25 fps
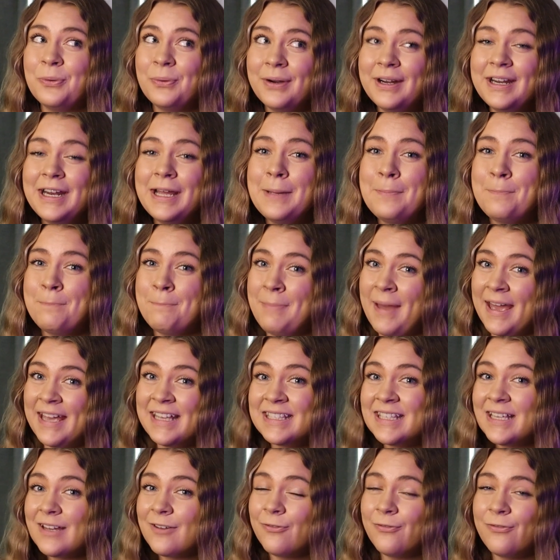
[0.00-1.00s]
pretty
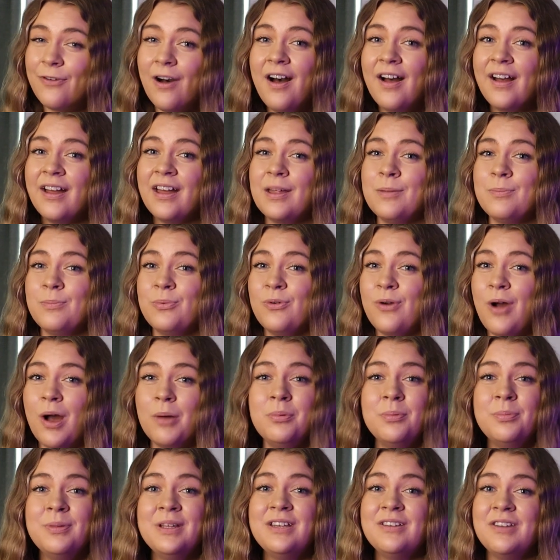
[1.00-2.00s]
basic font and
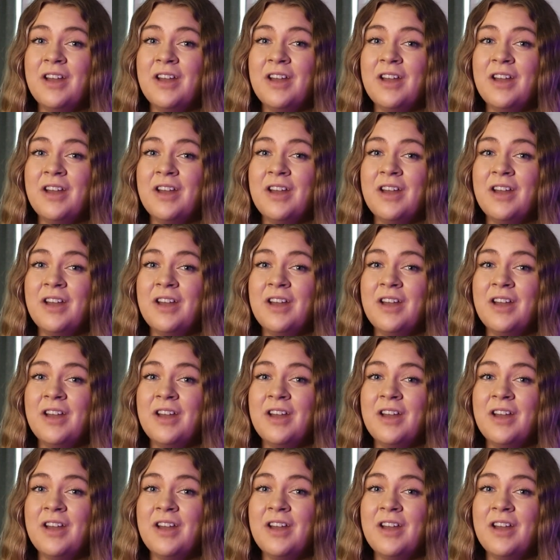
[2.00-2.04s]
probably